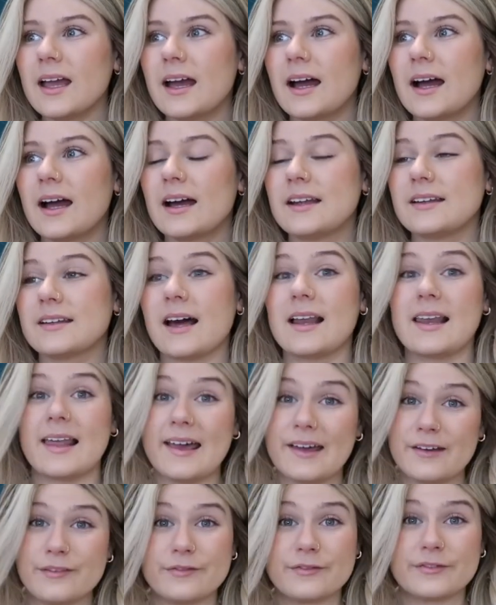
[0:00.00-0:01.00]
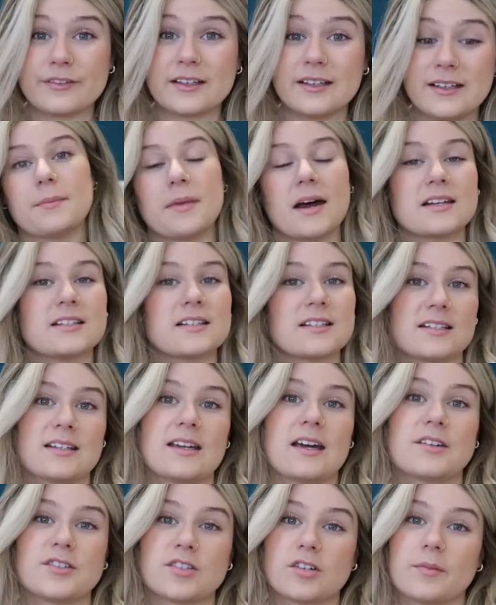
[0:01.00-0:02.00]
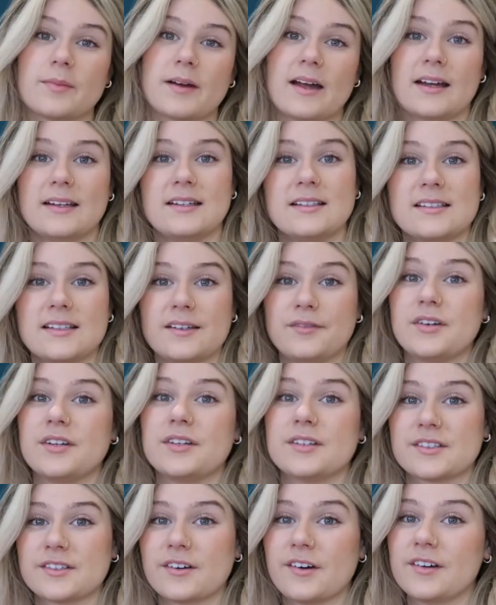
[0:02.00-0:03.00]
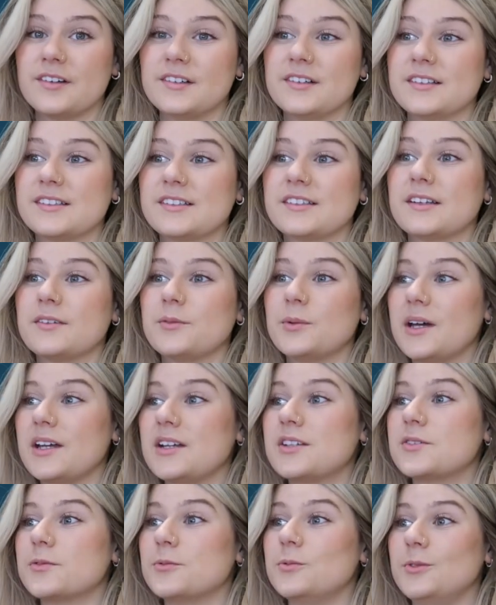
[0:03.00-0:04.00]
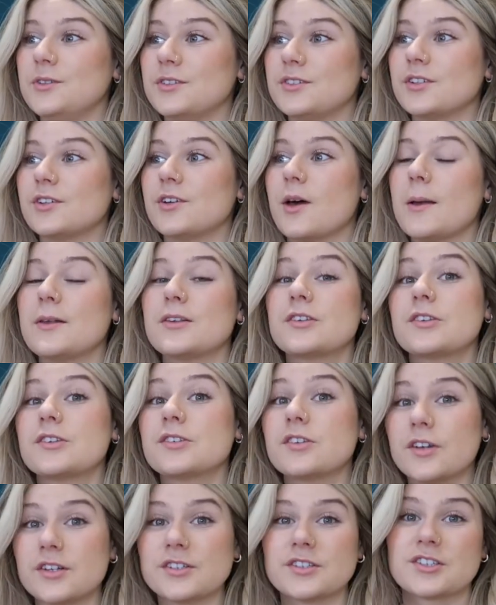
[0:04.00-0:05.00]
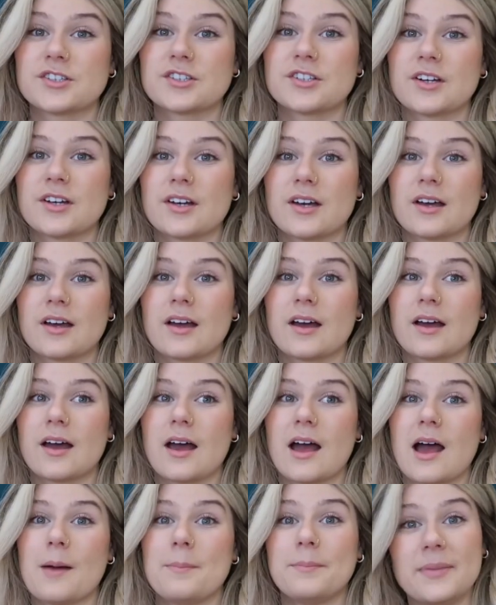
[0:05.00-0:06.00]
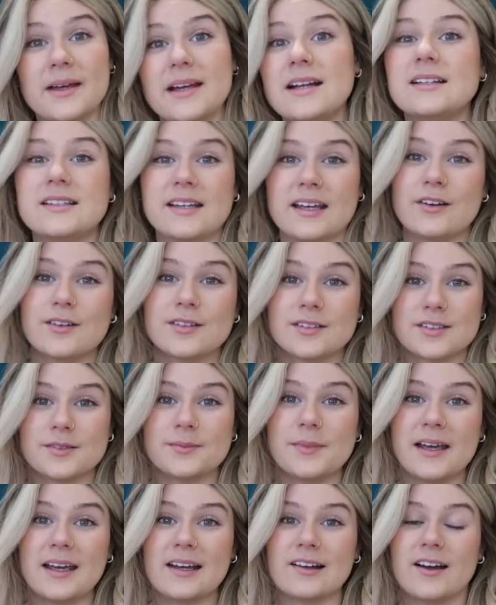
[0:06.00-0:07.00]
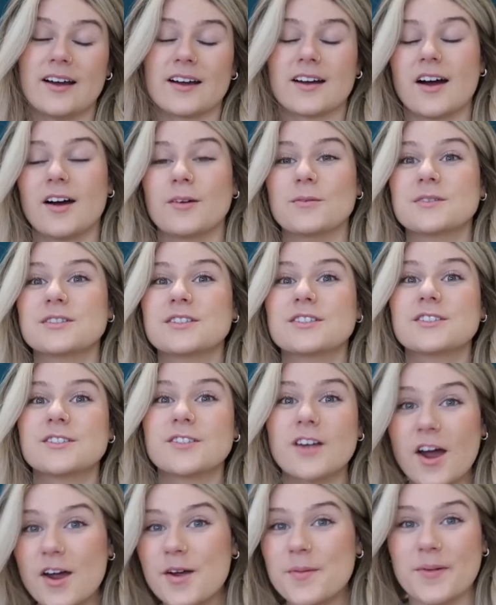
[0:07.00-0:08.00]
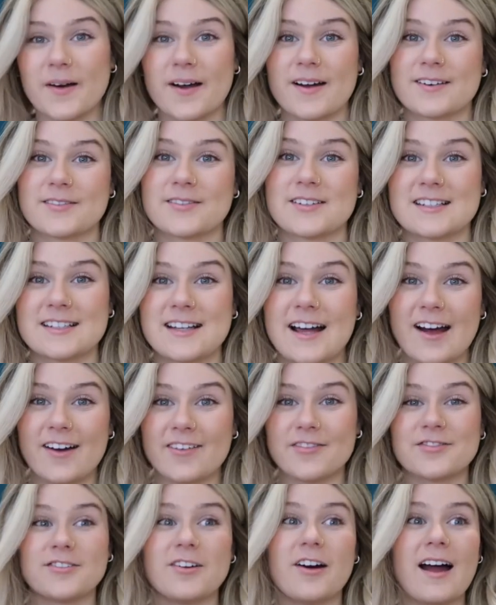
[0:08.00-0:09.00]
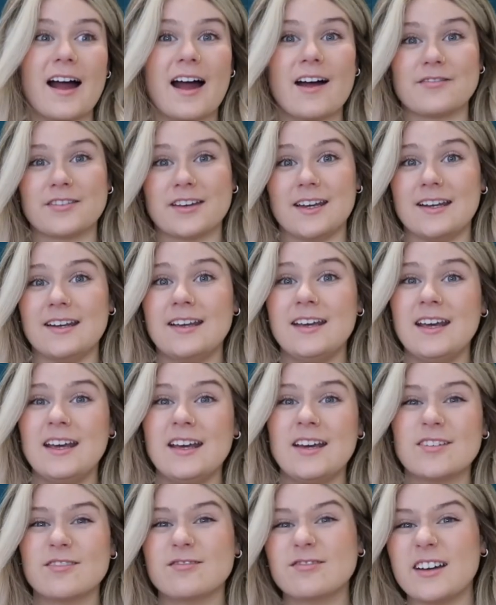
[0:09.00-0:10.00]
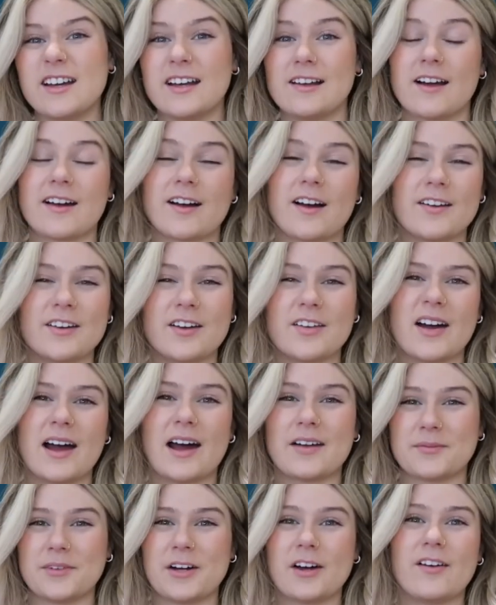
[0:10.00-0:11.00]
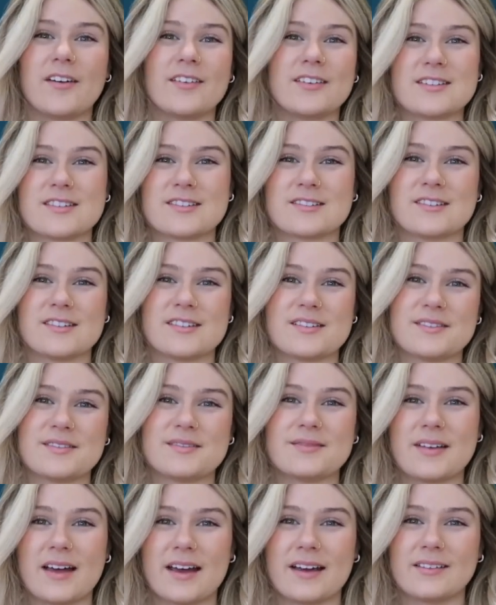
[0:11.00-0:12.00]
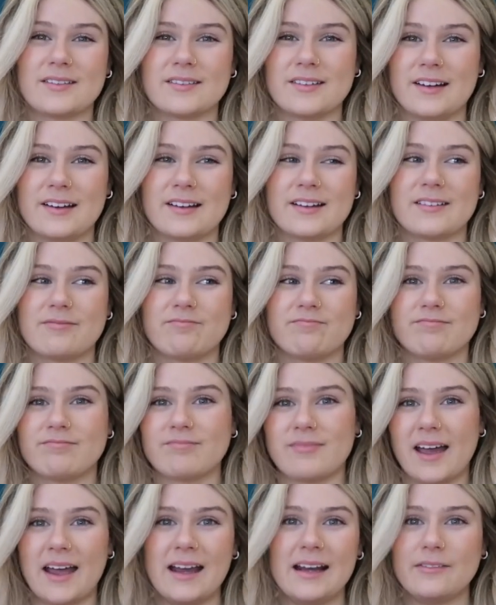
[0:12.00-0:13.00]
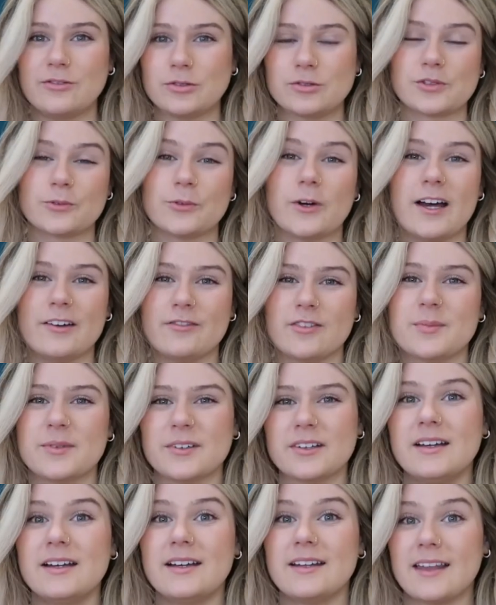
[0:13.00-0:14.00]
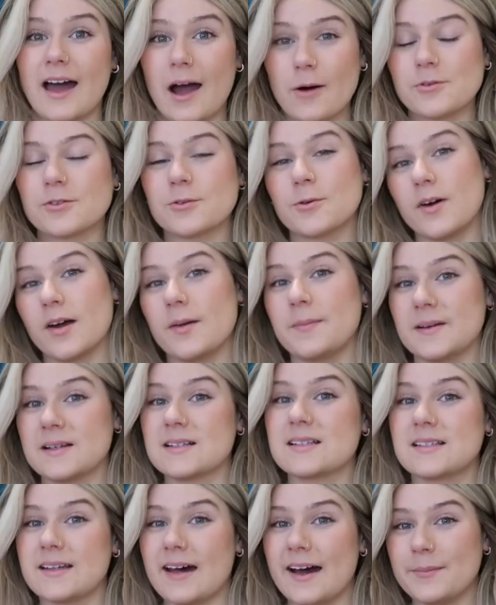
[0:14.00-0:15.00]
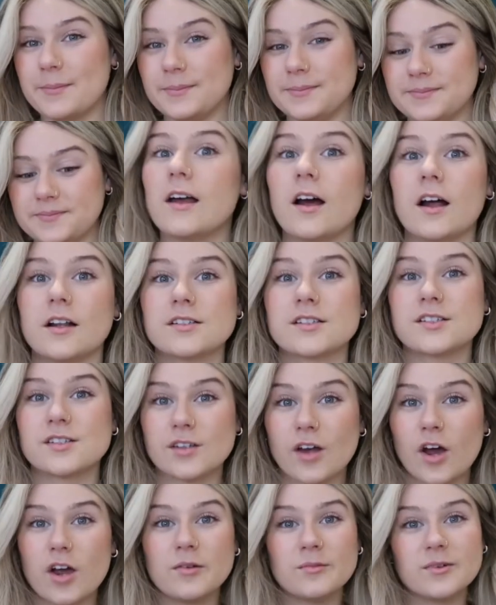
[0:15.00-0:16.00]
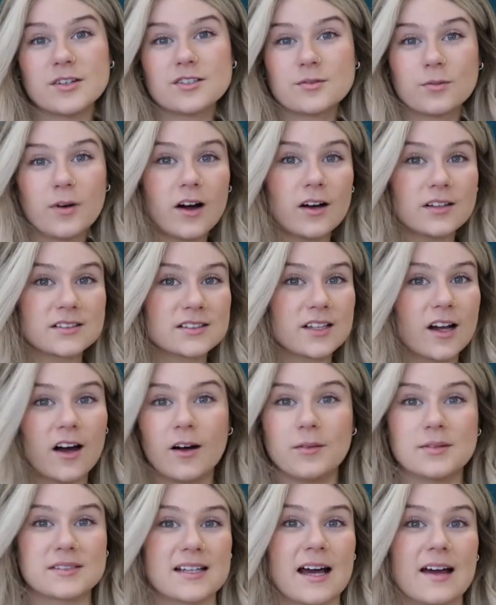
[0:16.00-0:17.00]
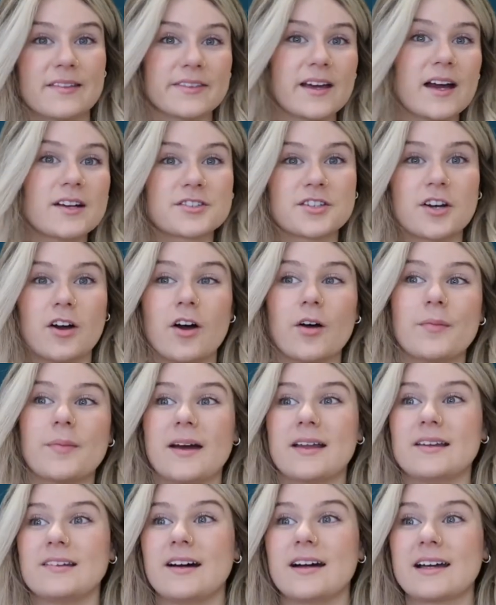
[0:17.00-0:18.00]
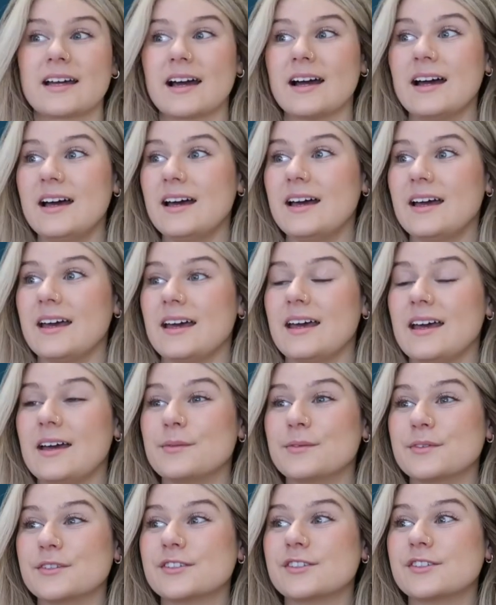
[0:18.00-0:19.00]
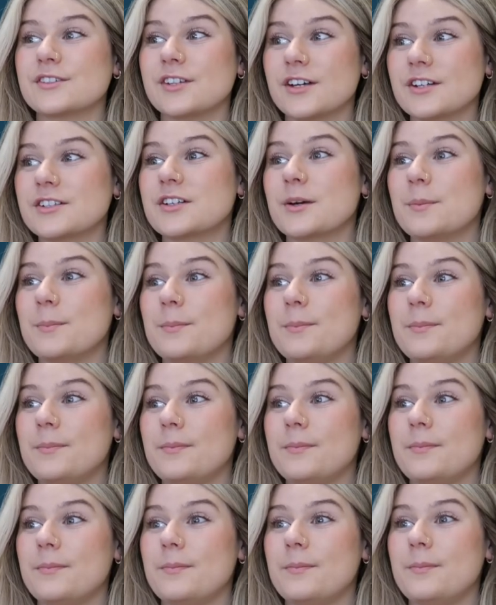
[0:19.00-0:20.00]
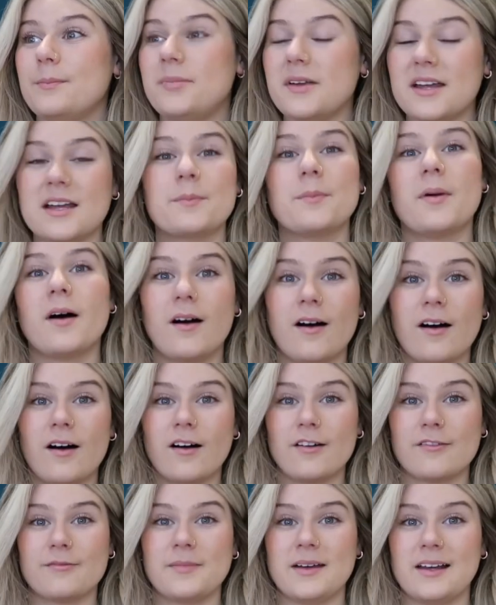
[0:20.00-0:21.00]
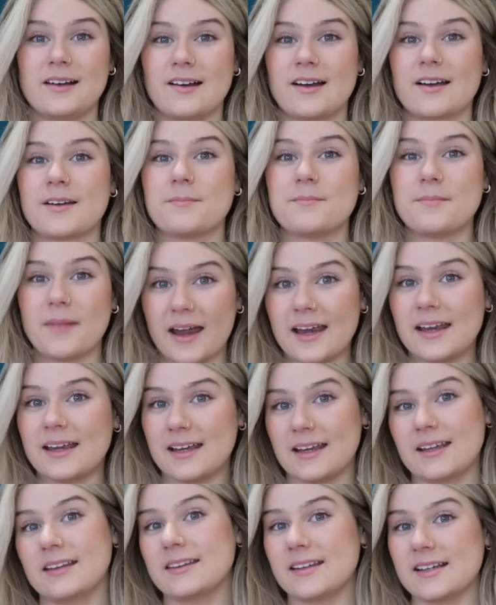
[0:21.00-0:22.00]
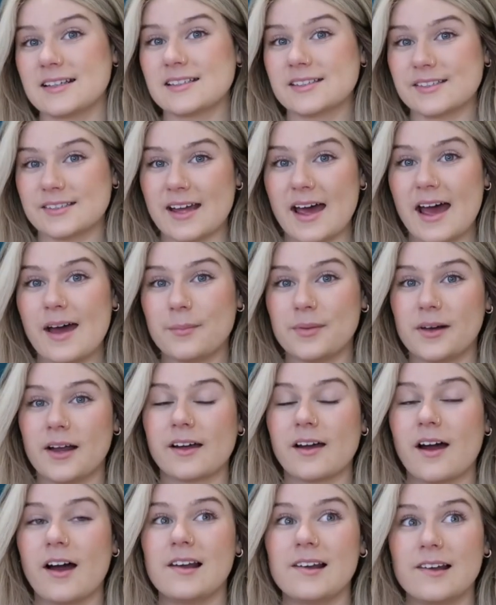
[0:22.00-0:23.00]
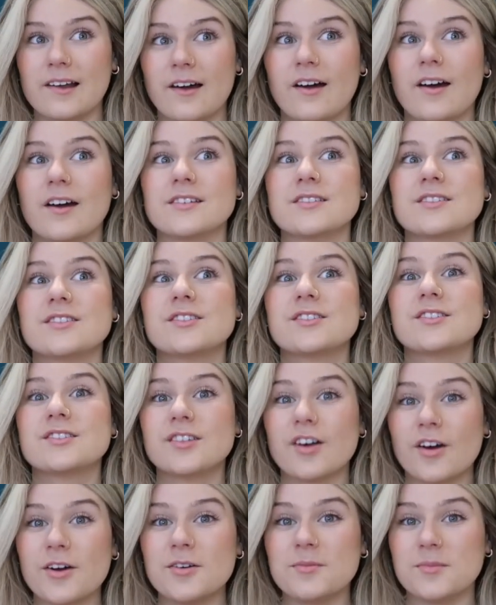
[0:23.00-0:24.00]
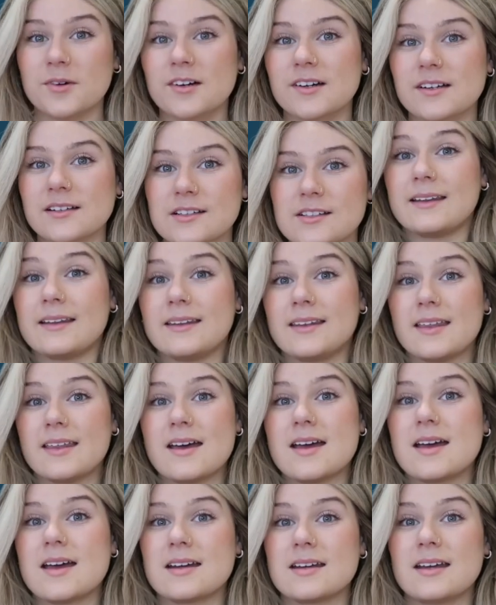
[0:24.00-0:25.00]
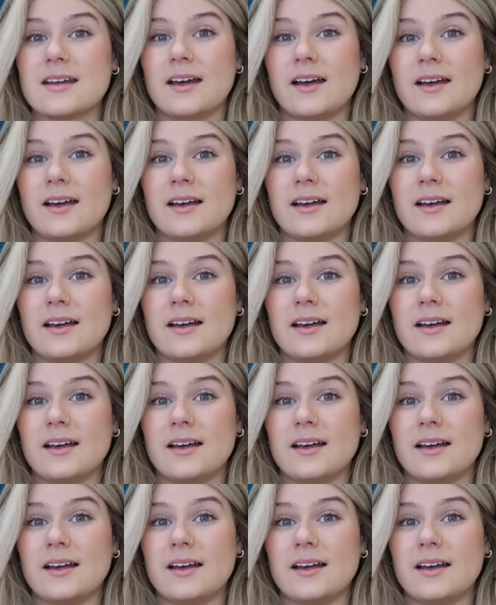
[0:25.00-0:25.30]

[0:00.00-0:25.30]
and I left. I managed to get a job at an interior designer's, which was such a big deal to me. Like, I was so proud of myself not having re like I know I had my art and design like A levels or whatever, but that was quite a big step. I learned so much whilst I was at that job, and like it was such a big part of me like making this step. Like, I learned so much. And then